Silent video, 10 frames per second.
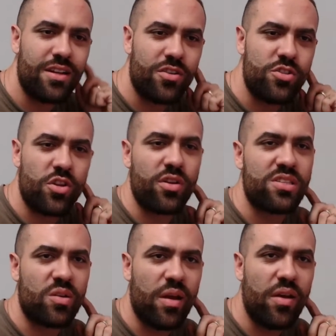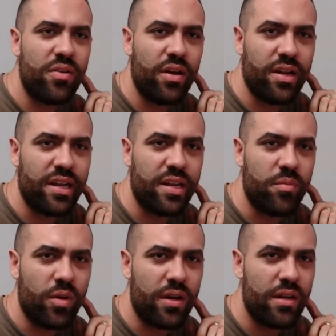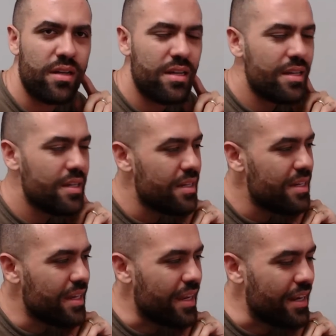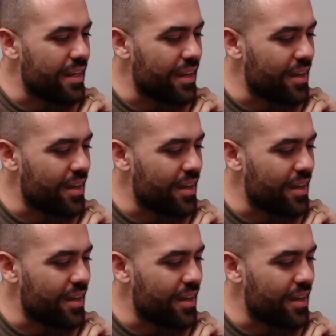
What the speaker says: jerk us around on anymore. And